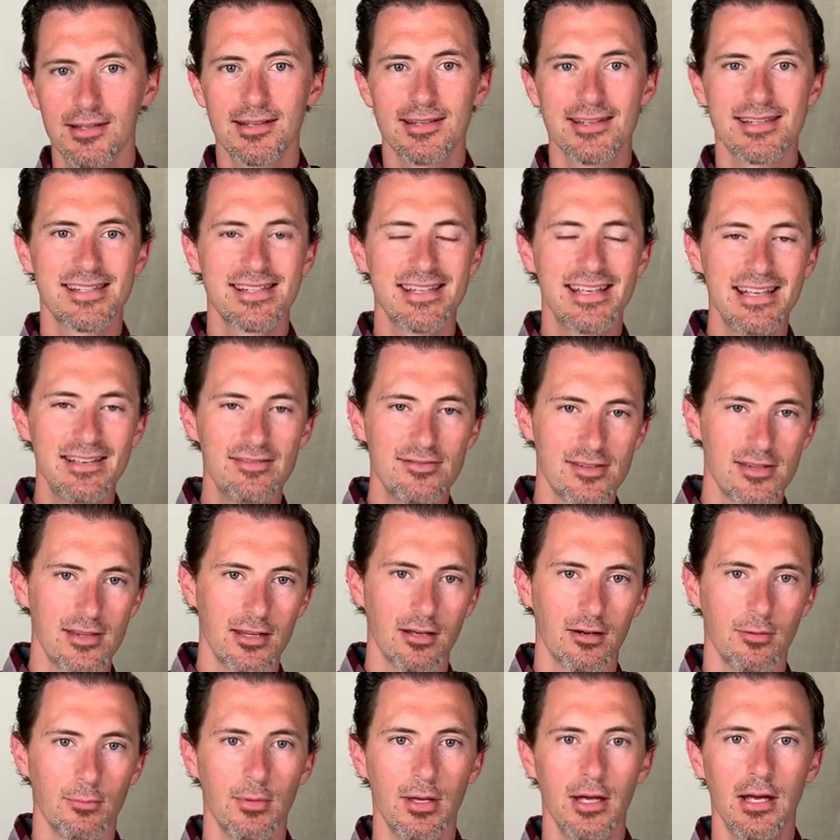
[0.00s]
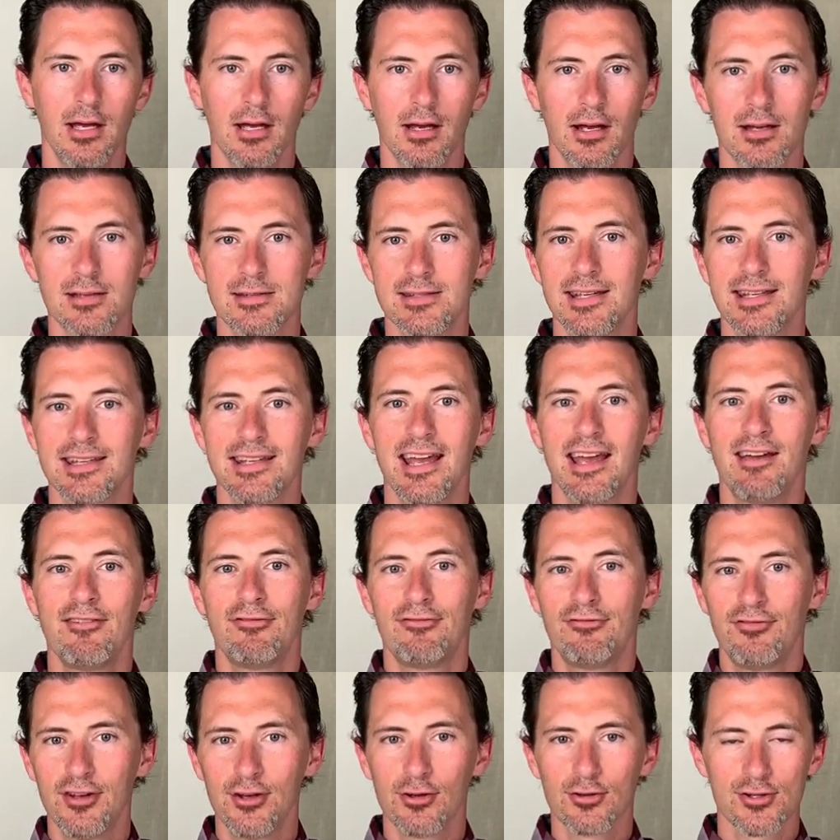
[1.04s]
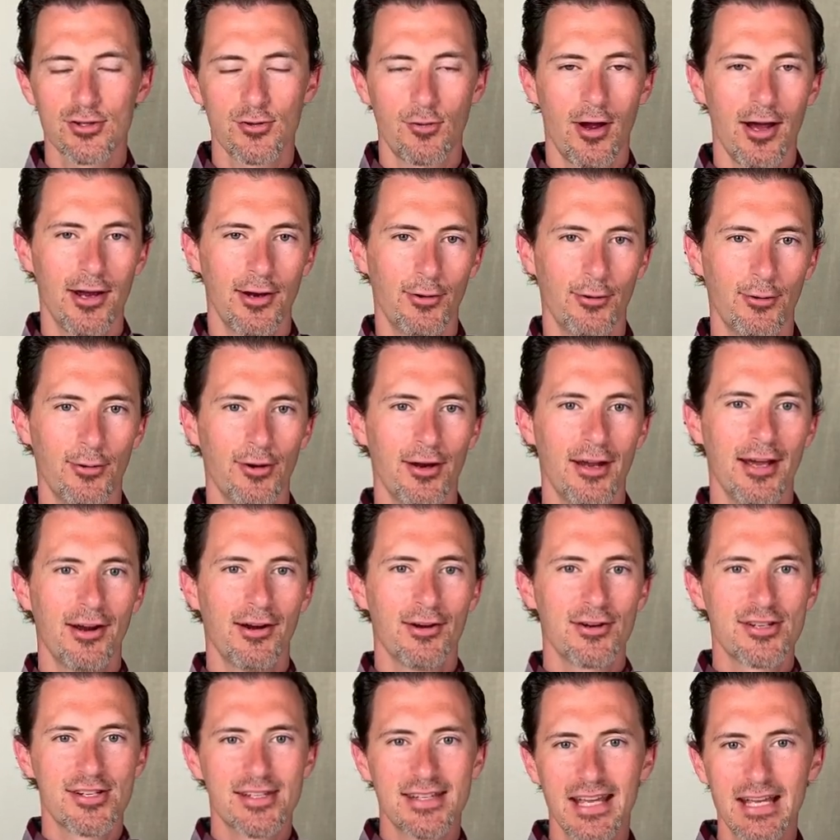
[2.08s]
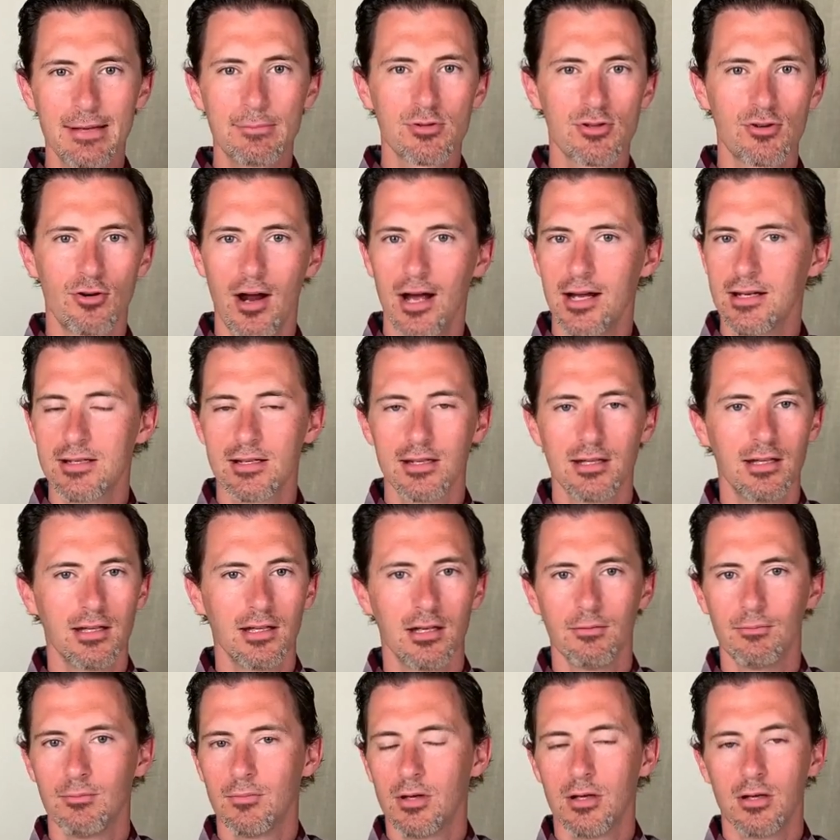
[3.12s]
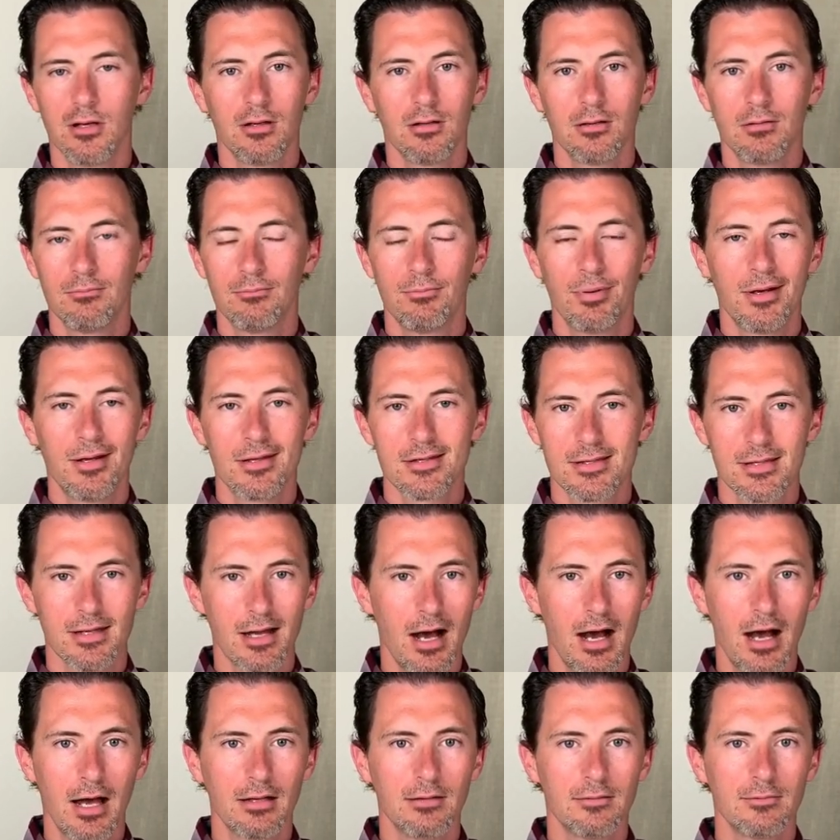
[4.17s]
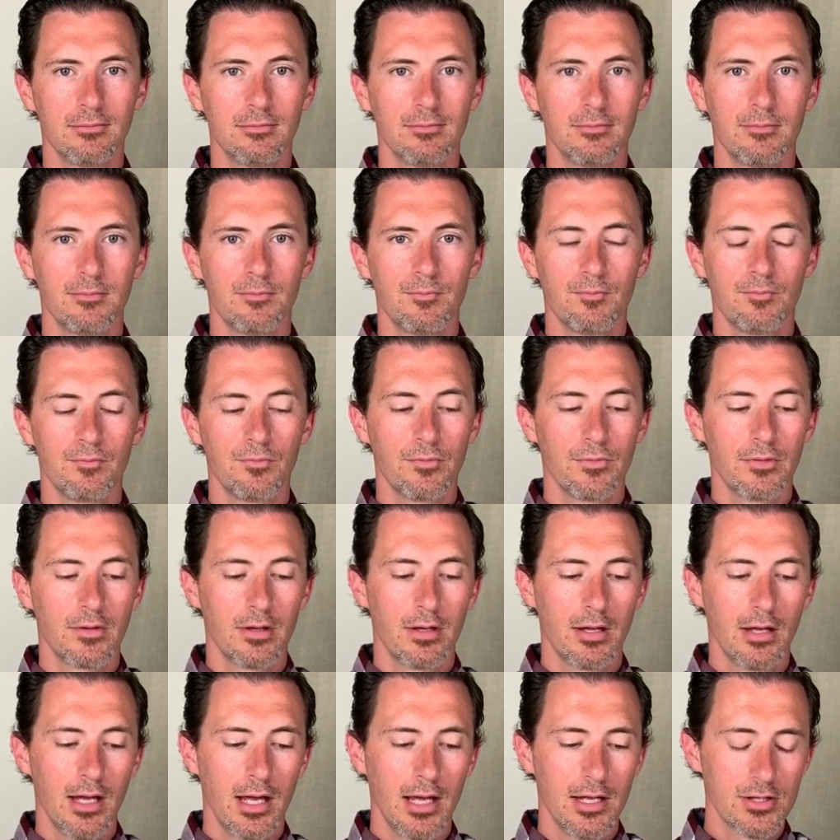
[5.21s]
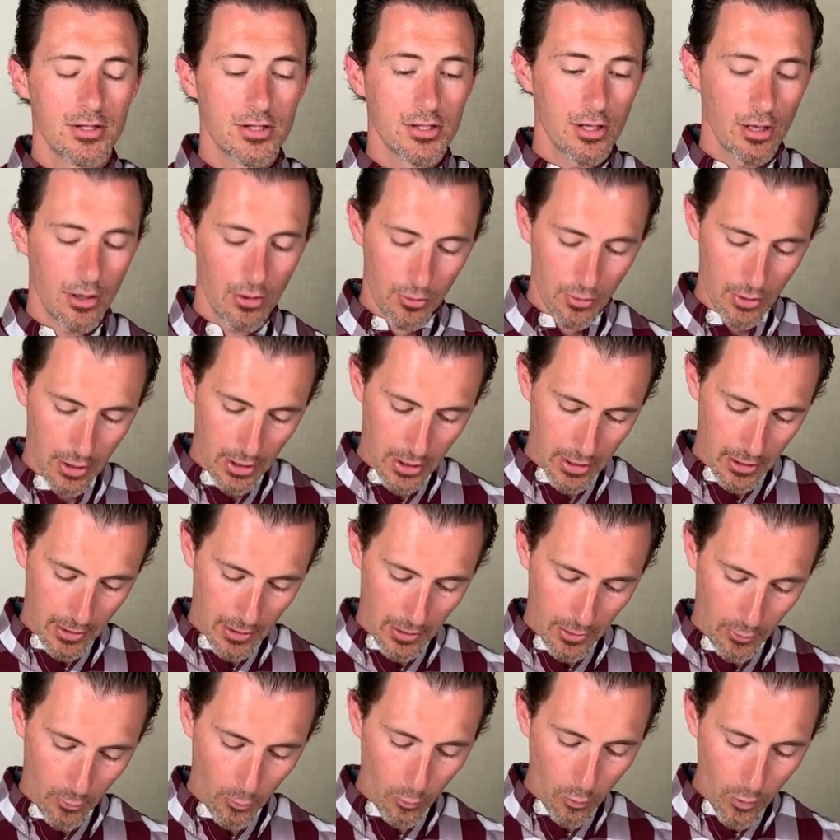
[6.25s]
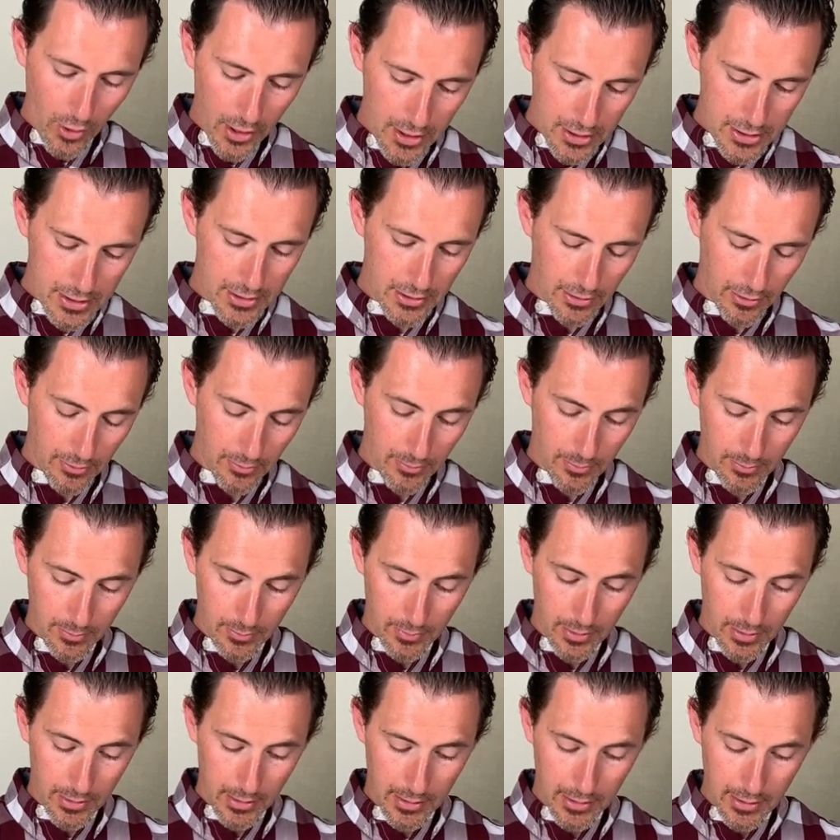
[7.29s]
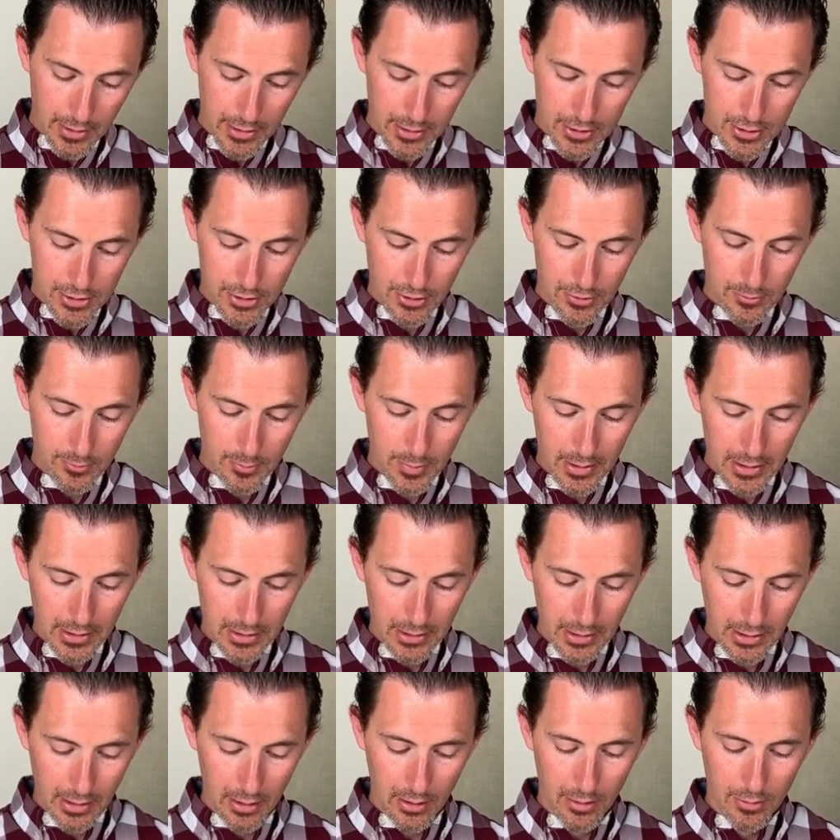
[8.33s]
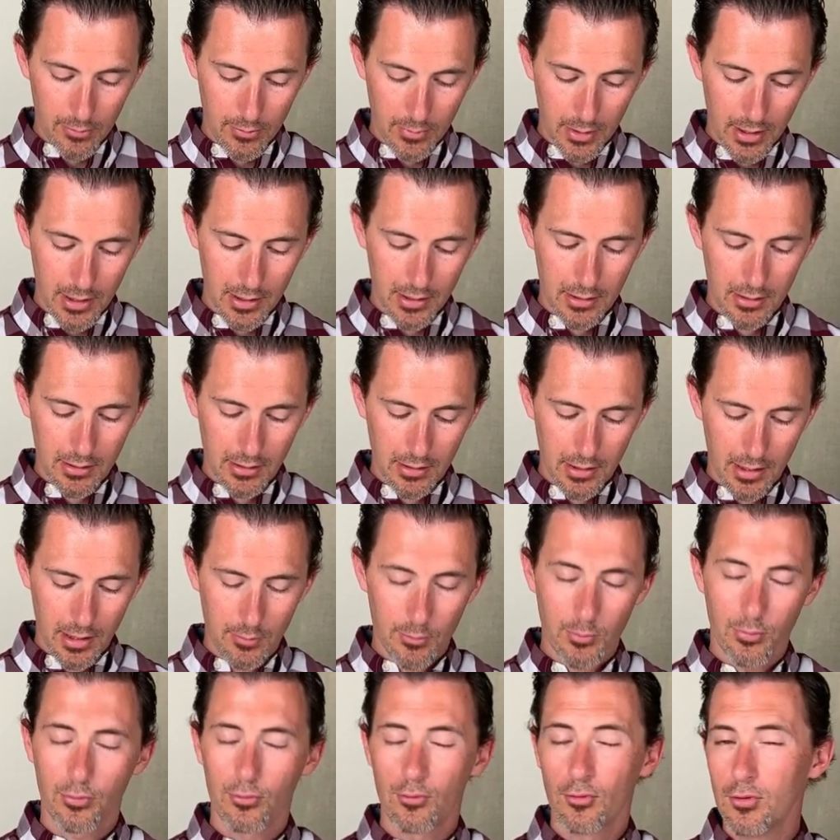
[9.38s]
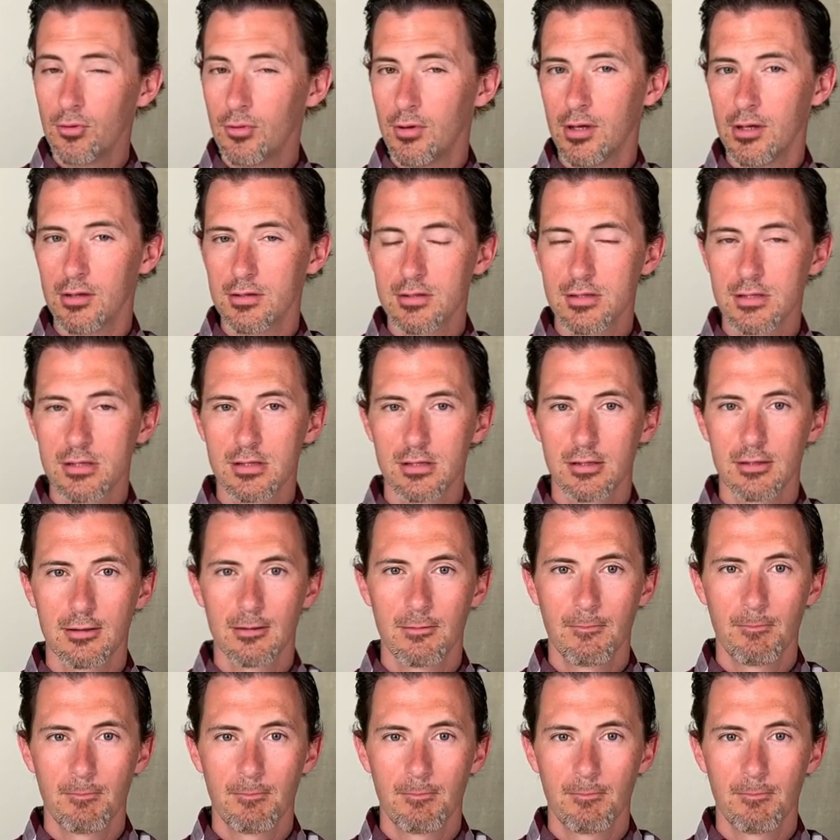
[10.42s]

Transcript: deceives them because it feels right or seems right to them, but it's not. And so wisdom should come in prudence,